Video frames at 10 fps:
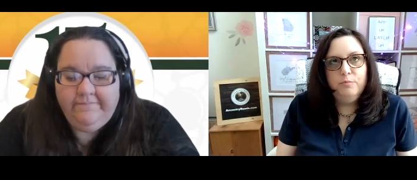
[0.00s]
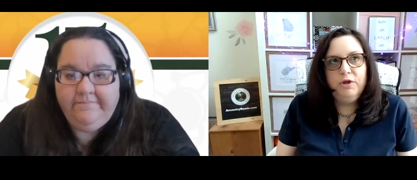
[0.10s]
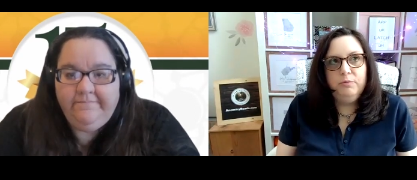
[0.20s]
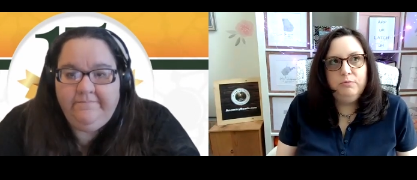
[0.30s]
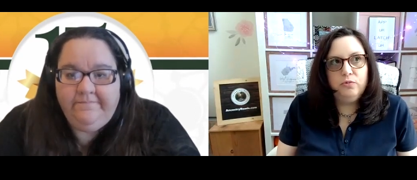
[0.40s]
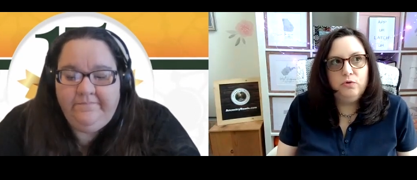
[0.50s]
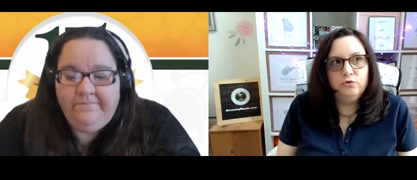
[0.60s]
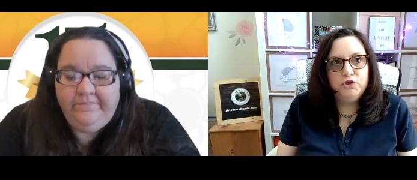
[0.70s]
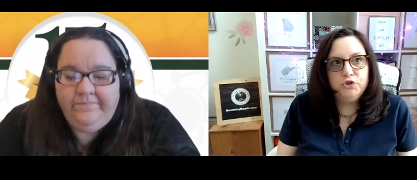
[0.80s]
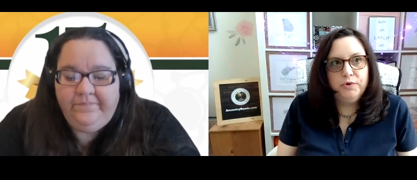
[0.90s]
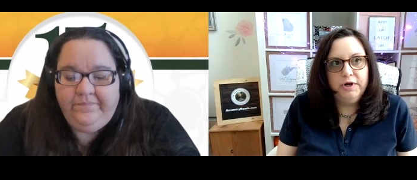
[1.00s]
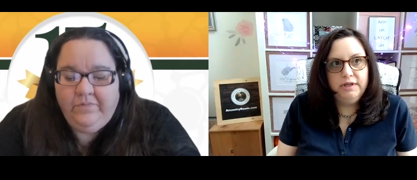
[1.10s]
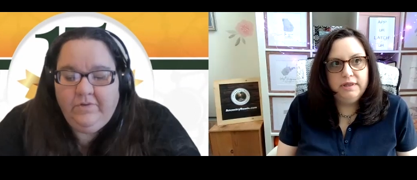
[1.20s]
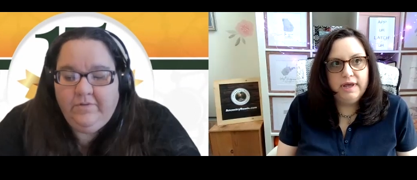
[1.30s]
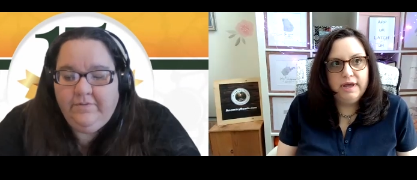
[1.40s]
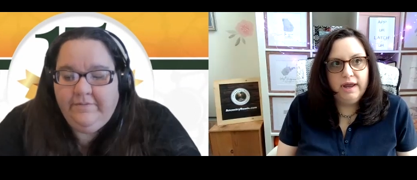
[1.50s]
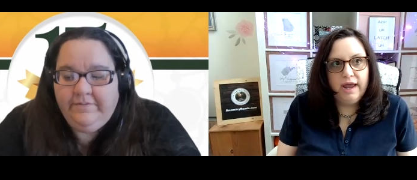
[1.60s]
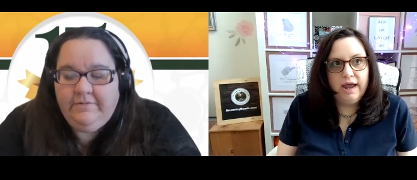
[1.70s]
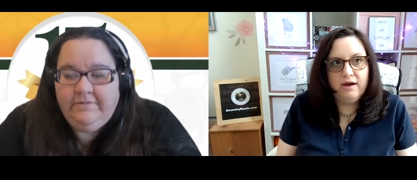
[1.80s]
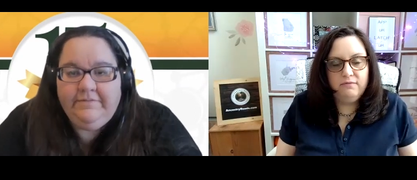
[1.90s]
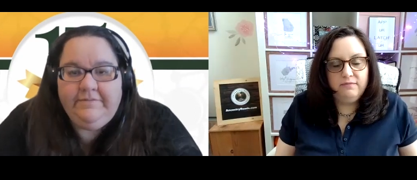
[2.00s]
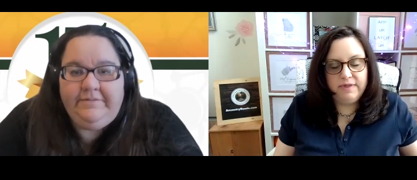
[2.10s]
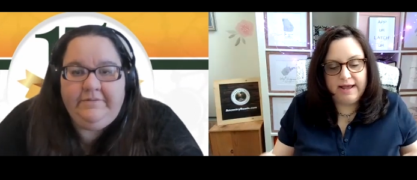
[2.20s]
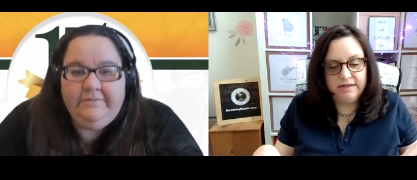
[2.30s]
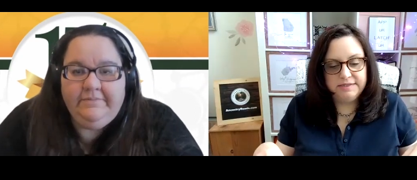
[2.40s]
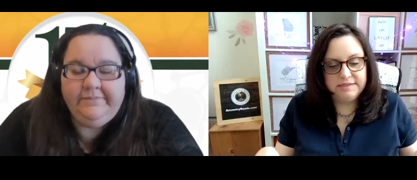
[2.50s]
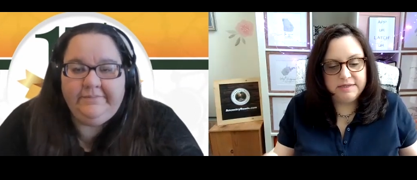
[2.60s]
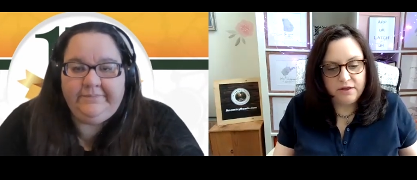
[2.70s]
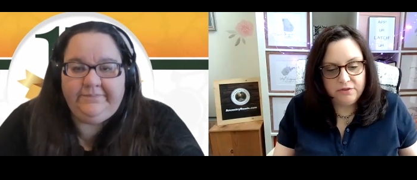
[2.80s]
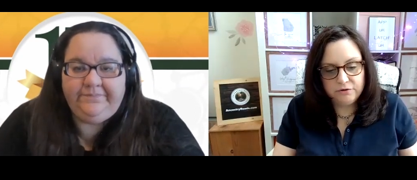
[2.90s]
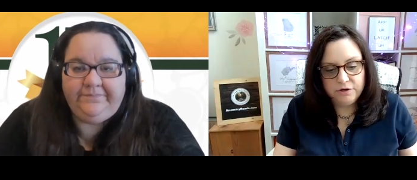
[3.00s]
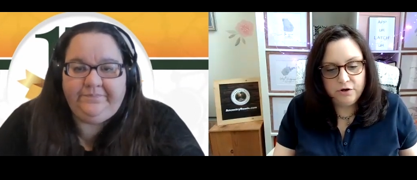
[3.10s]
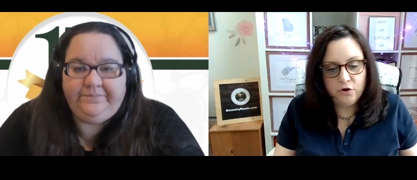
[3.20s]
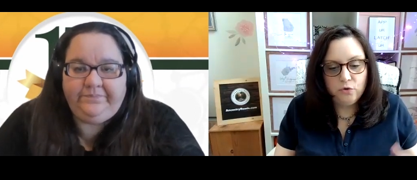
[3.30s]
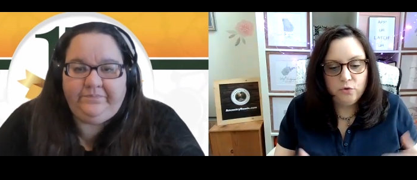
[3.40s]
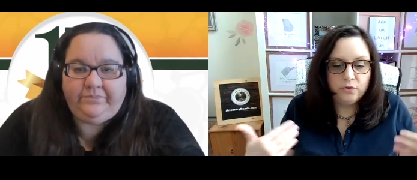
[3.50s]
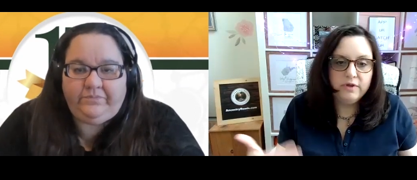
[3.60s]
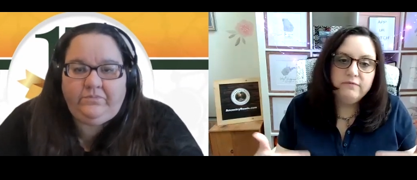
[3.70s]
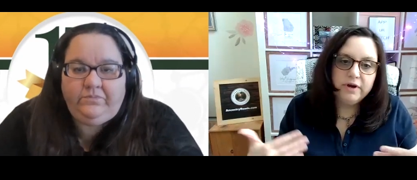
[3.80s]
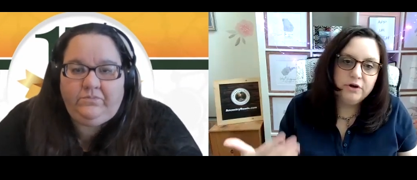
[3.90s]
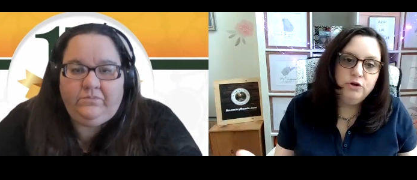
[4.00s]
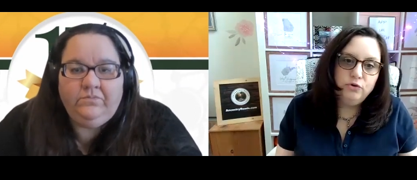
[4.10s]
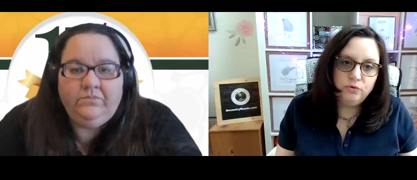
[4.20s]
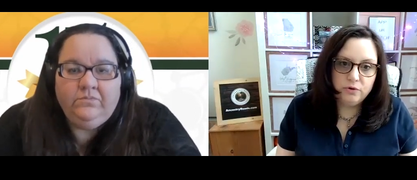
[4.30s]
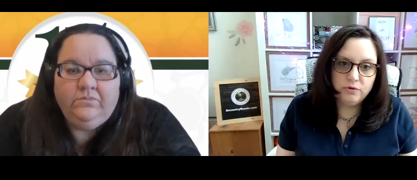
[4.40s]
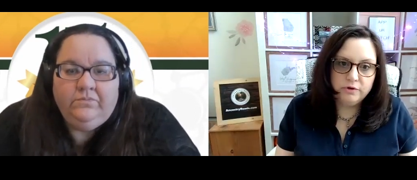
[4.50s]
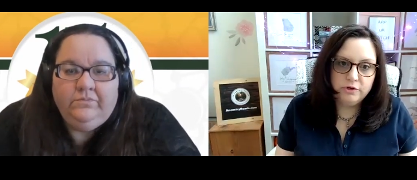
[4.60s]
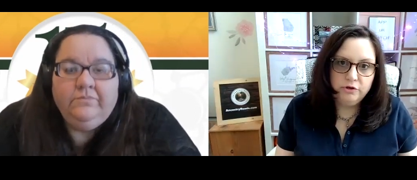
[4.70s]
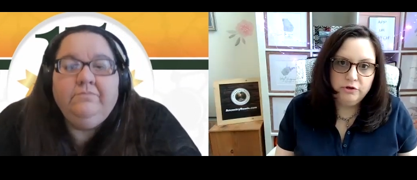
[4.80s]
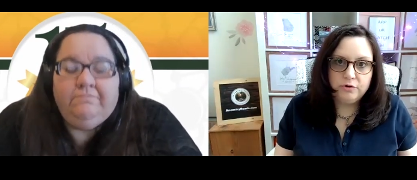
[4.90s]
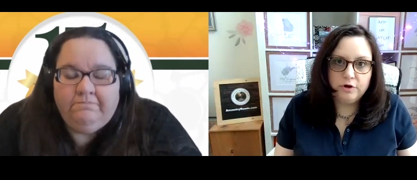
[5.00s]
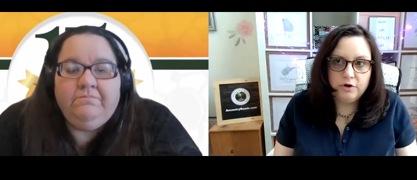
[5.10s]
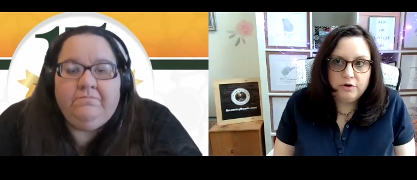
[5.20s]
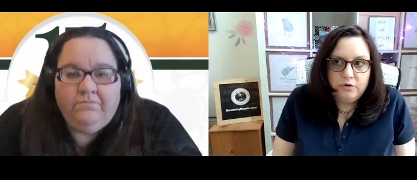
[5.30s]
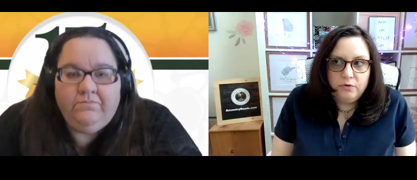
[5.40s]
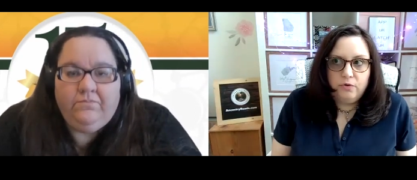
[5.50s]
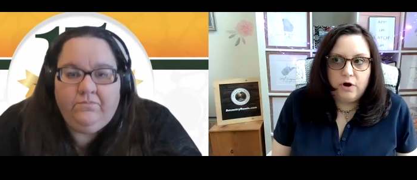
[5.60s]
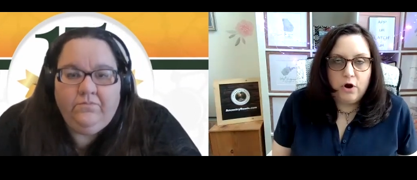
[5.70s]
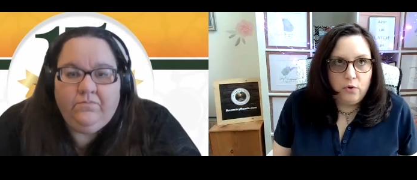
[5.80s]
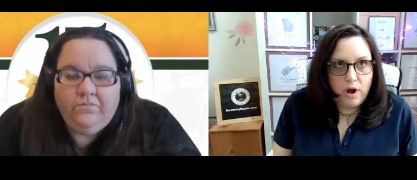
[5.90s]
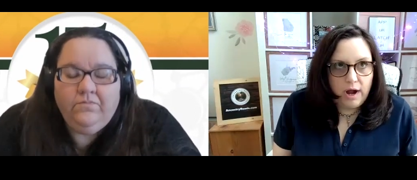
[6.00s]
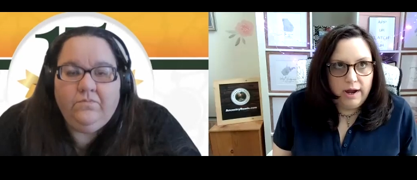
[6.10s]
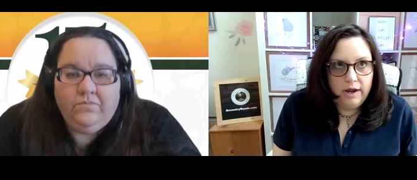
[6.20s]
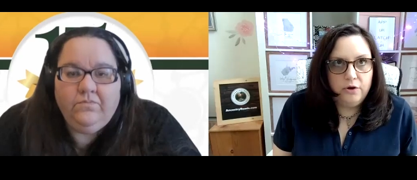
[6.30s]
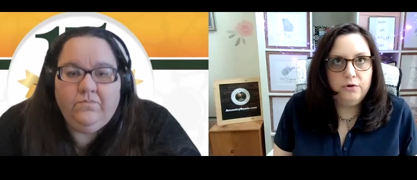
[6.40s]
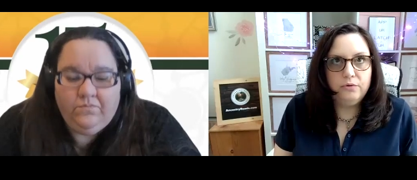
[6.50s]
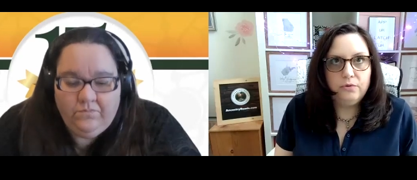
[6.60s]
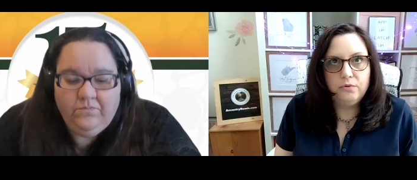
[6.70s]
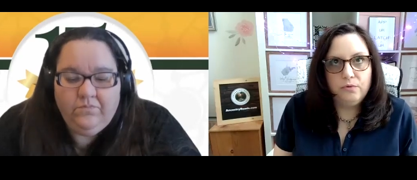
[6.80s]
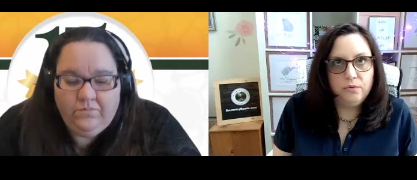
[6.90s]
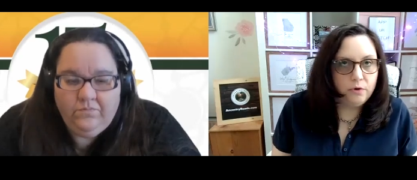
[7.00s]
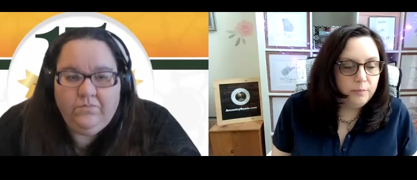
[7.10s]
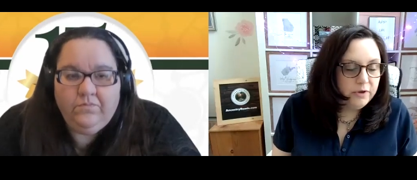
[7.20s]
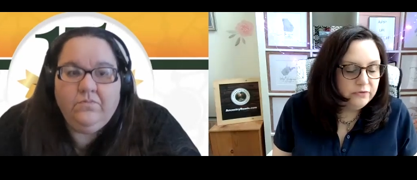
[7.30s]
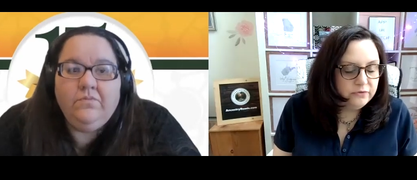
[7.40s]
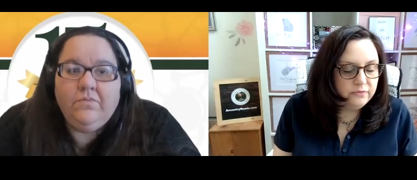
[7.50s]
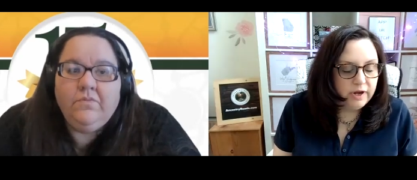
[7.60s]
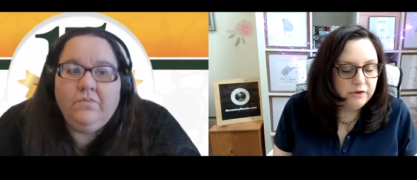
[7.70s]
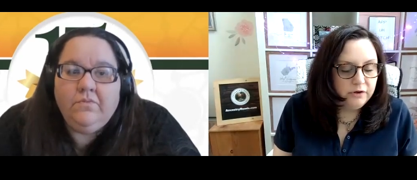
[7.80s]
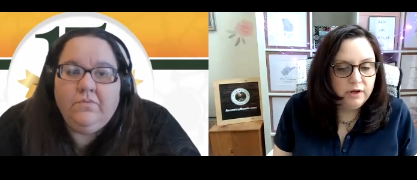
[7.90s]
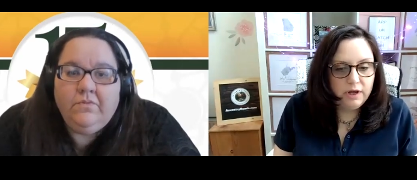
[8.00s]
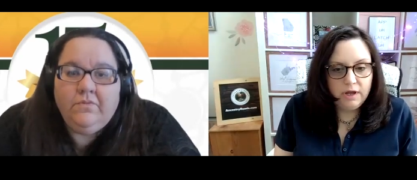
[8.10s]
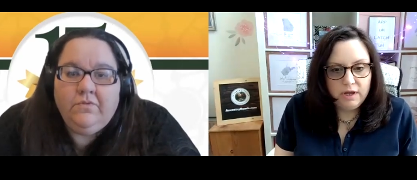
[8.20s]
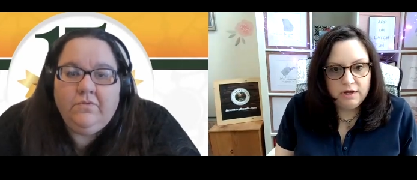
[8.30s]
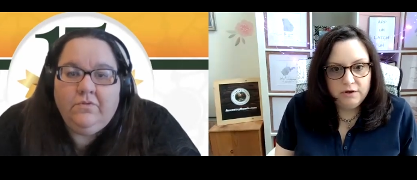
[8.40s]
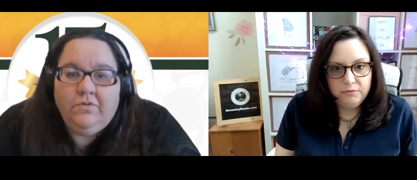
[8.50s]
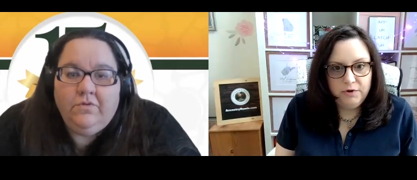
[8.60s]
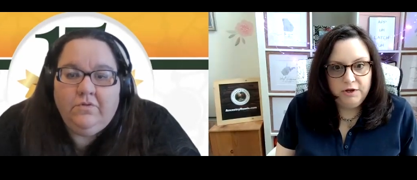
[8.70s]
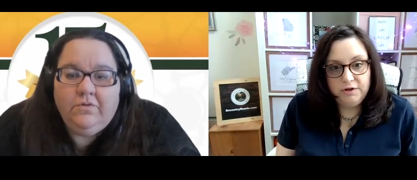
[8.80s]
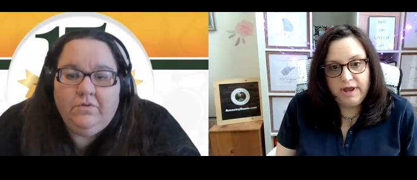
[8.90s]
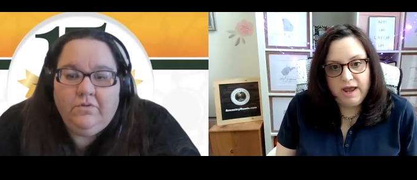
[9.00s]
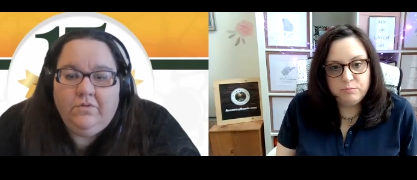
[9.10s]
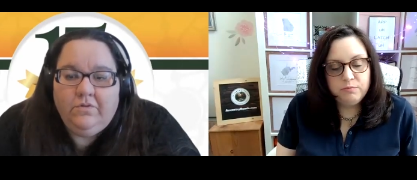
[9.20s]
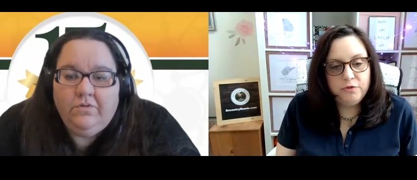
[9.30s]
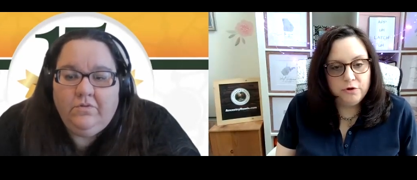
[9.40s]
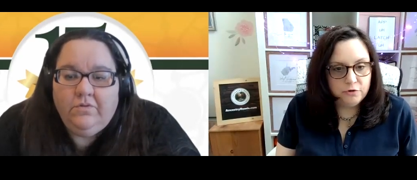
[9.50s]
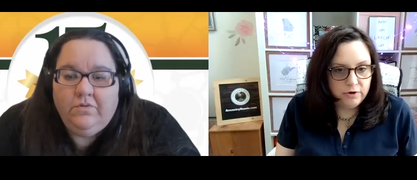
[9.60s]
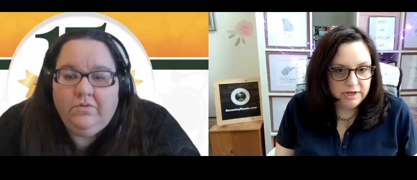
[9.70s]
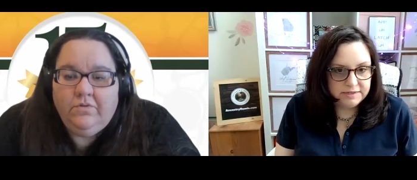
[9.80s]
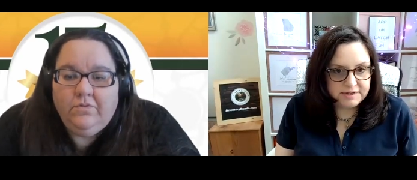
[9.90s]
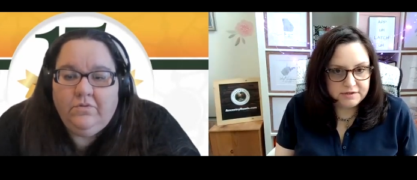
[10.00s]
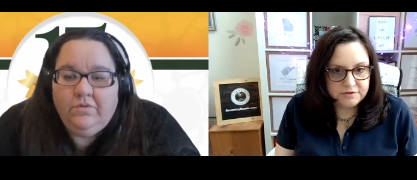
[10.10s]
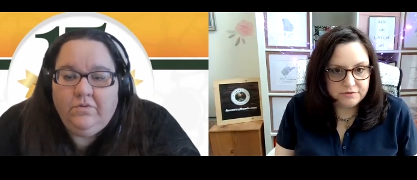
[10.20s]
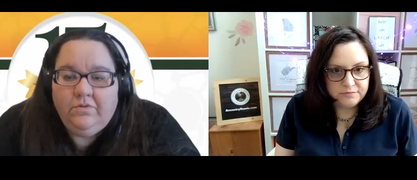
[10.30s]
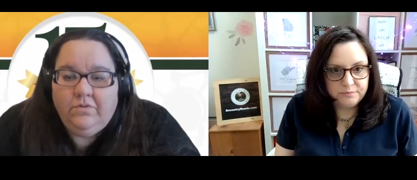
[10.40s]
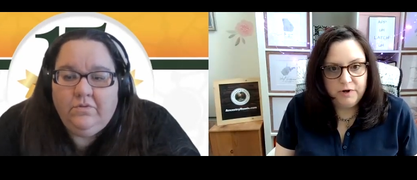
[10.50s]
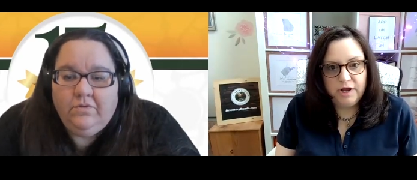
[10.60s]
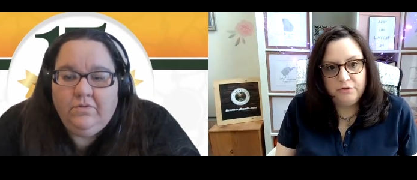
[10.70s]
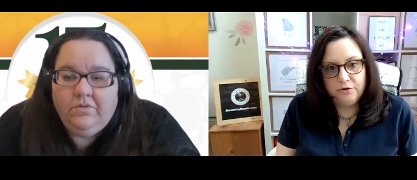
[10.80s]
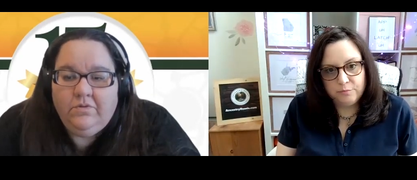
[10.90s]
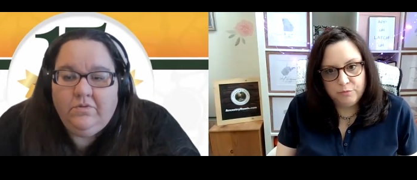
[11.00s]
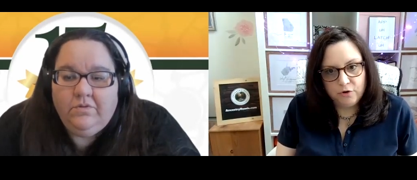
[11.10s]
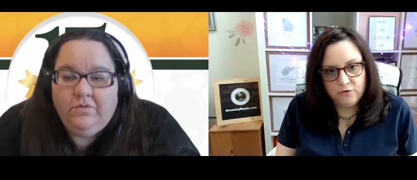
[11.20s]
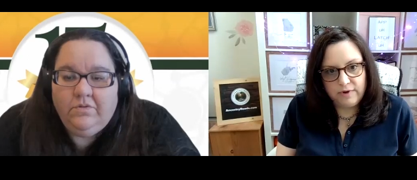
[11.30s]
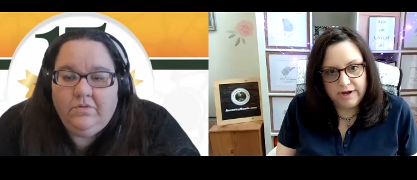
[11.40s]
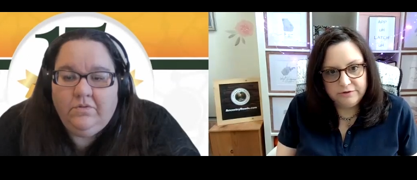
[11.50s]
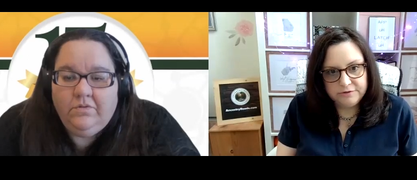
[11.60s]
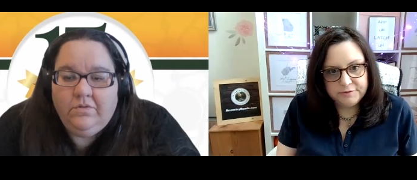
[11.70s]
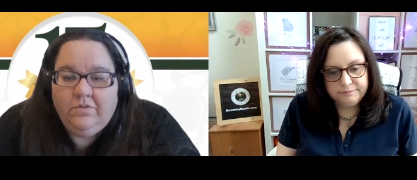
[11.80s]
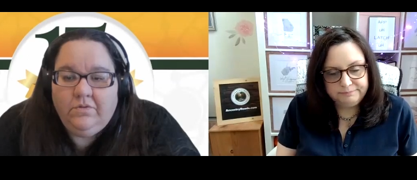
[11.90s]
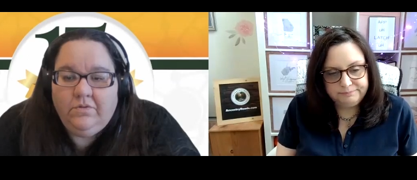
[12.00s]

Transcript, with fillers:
Speaker 1: people join that have that southern or that very northern New York or Ohio or Pennsylvania and add their ancestors and add their profiles.